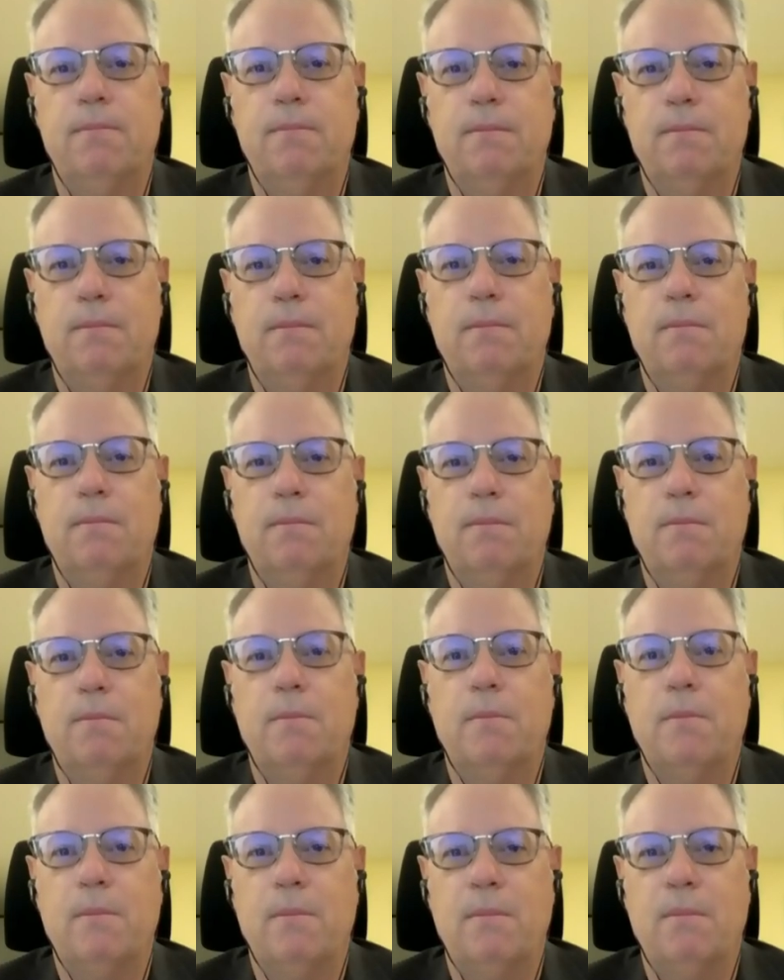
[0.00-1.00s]

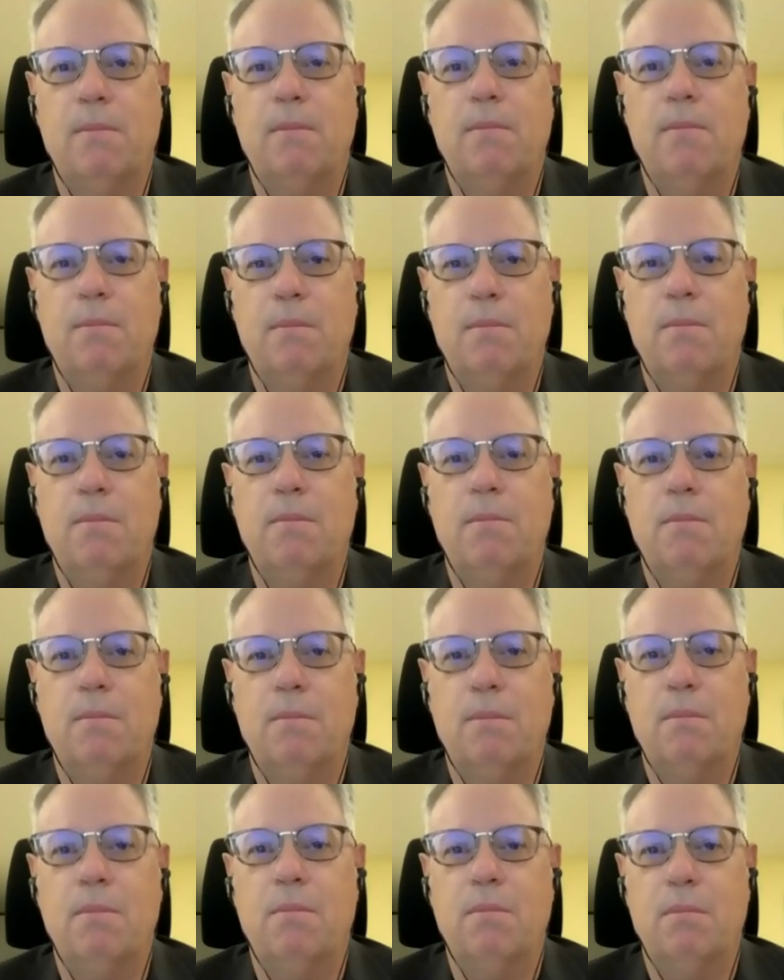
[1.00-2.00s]

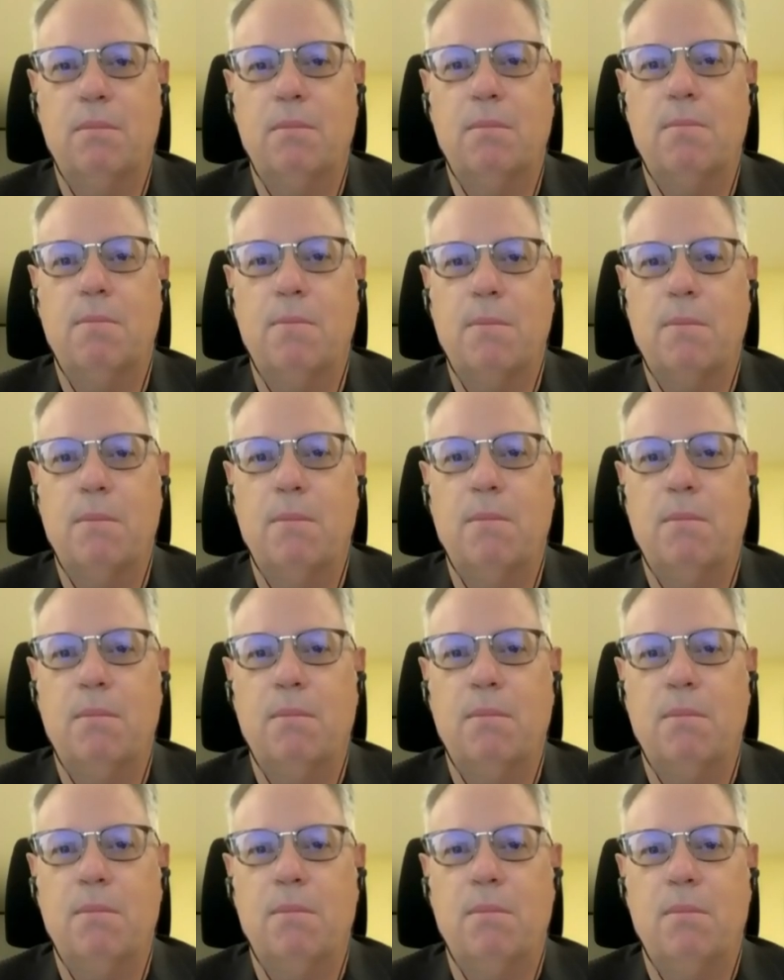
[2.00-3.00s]

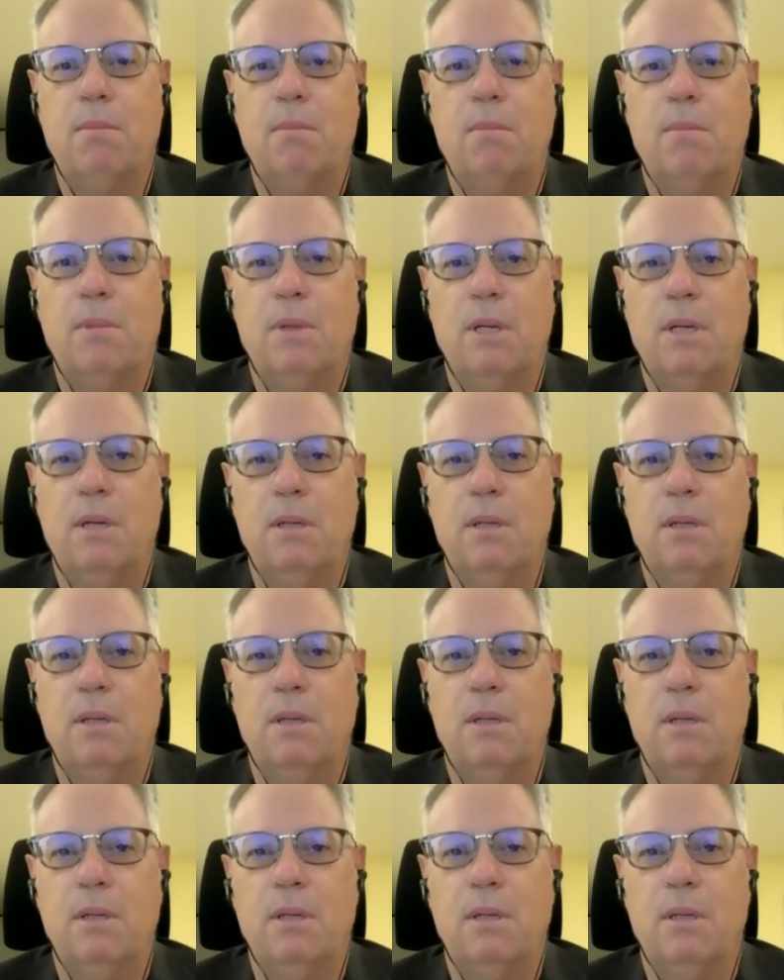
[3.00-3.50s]
No words are spoken by the person on screen.